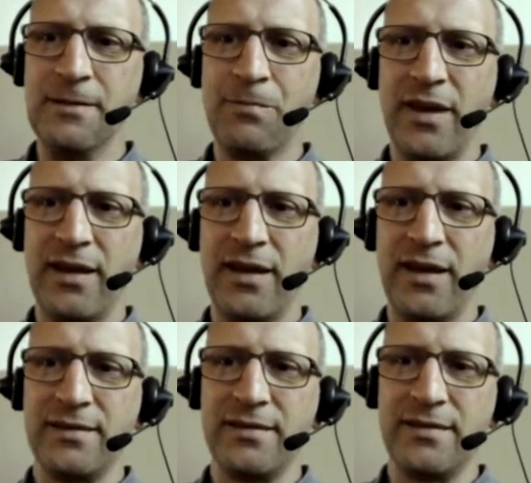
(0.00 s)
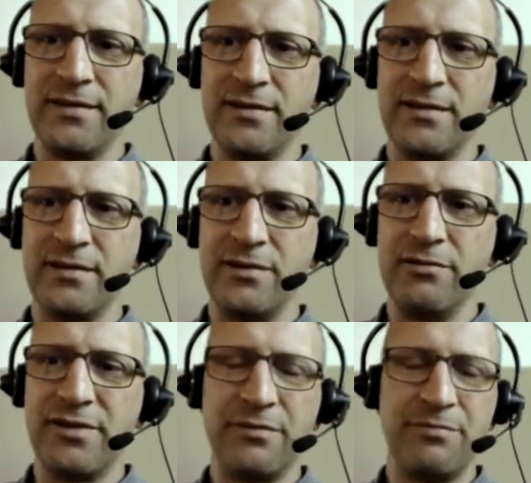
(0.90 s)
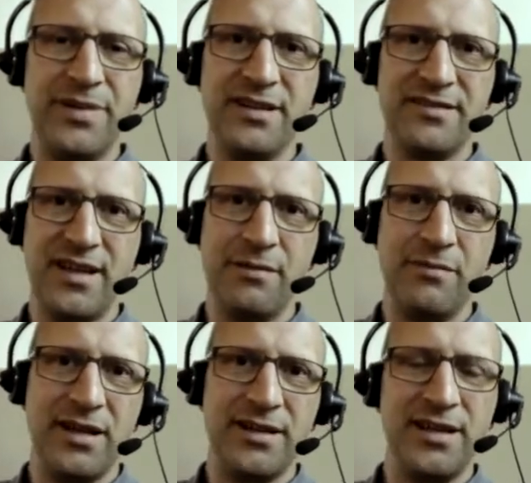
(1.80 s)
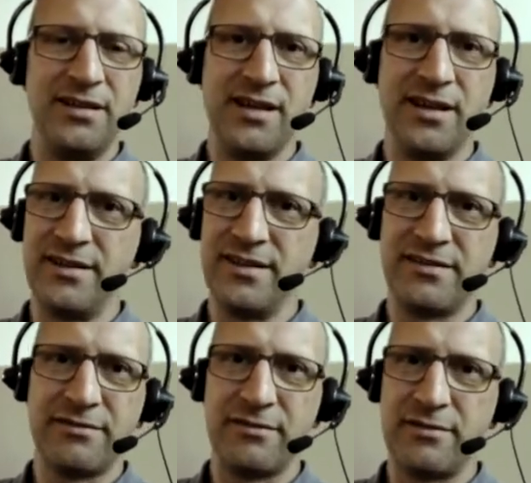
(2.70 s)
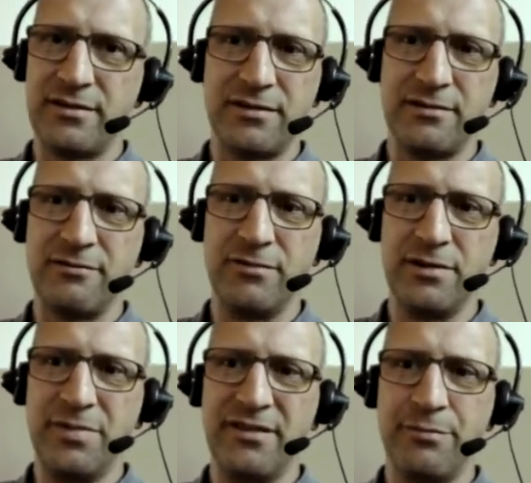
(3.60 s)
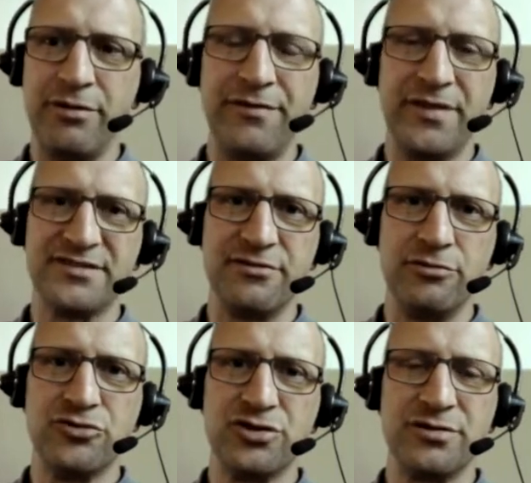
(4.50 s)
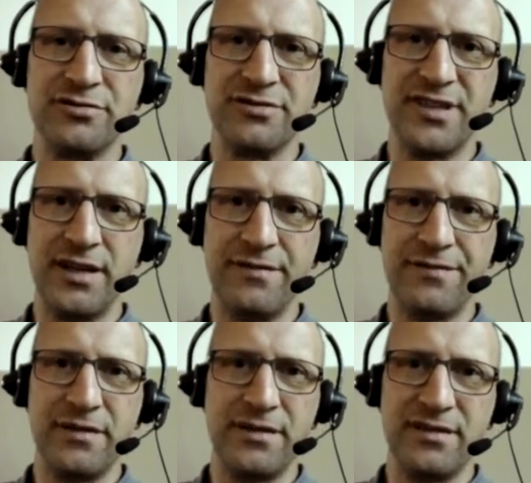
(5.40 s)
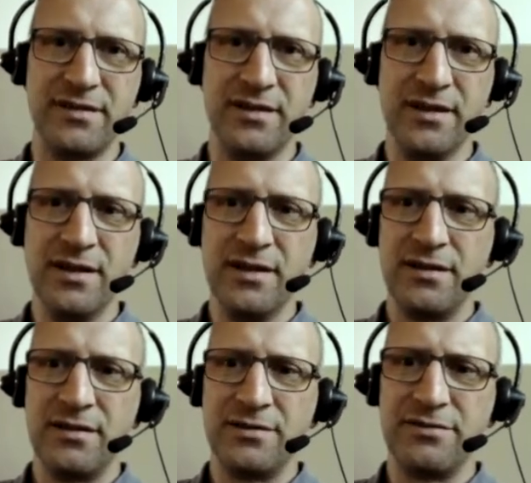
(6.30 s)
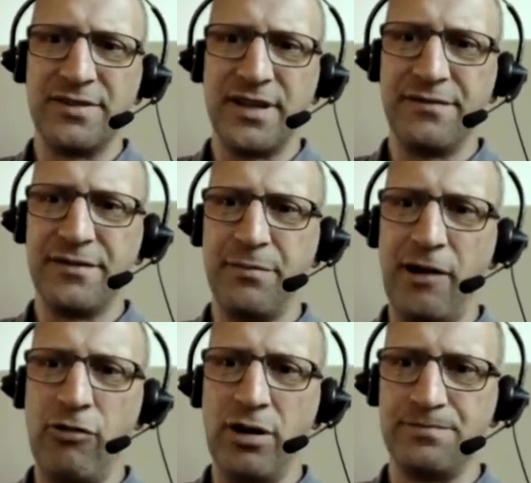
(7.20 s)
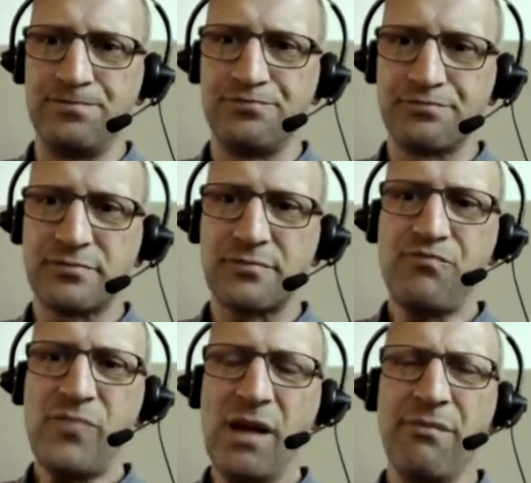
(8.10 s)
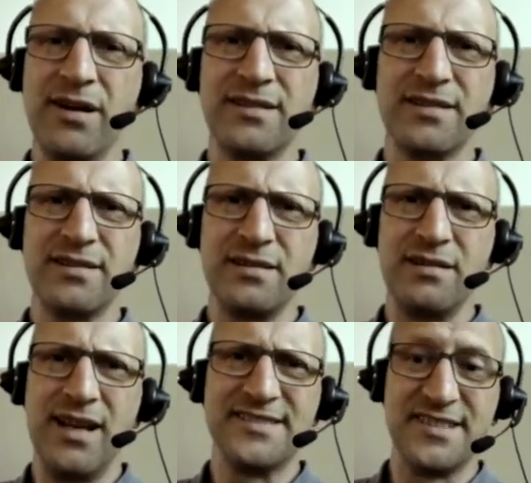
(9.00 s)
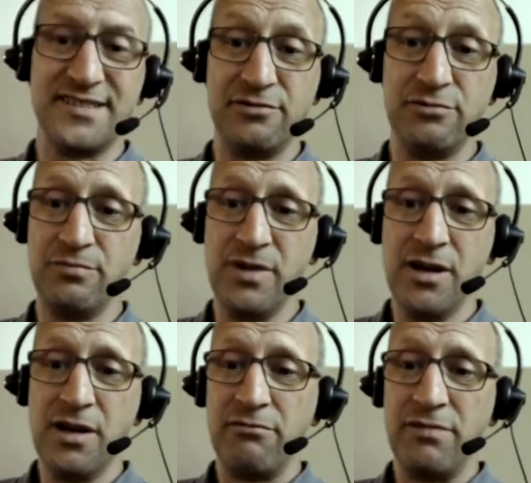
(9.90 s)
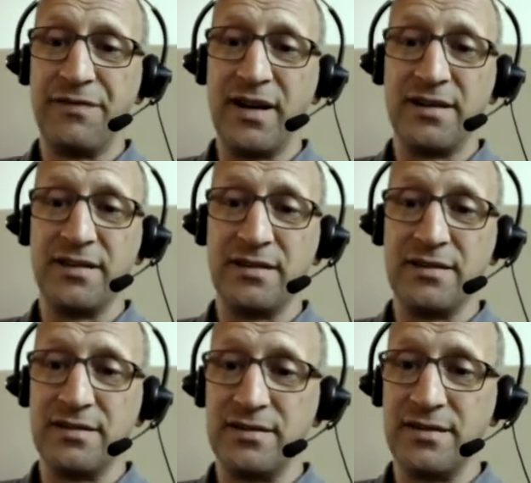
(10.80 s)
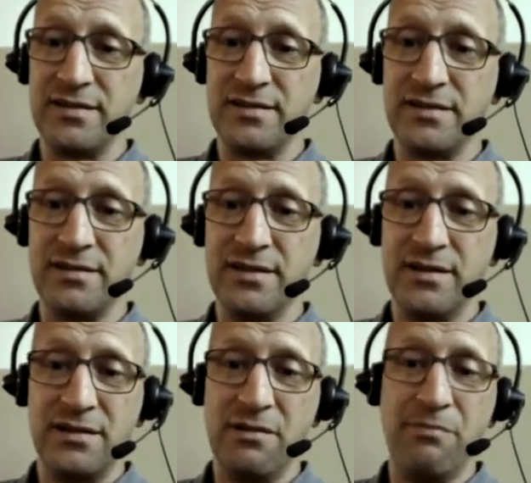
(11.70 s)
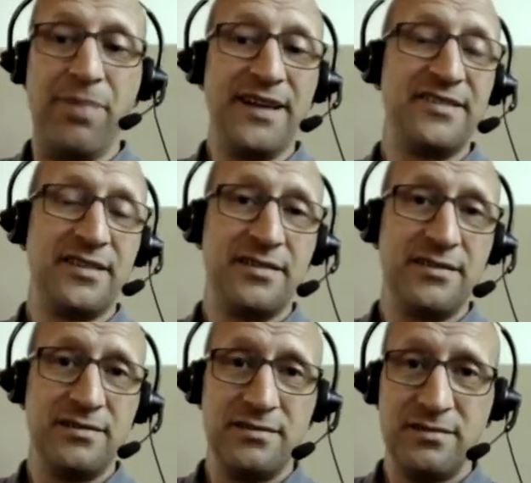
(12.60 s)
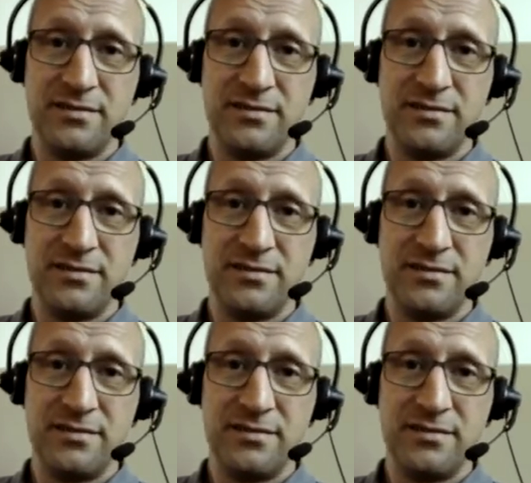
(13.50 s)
and using PSM and EDRX will be the perfect solution to save the power. But let's assume we've got a bicycle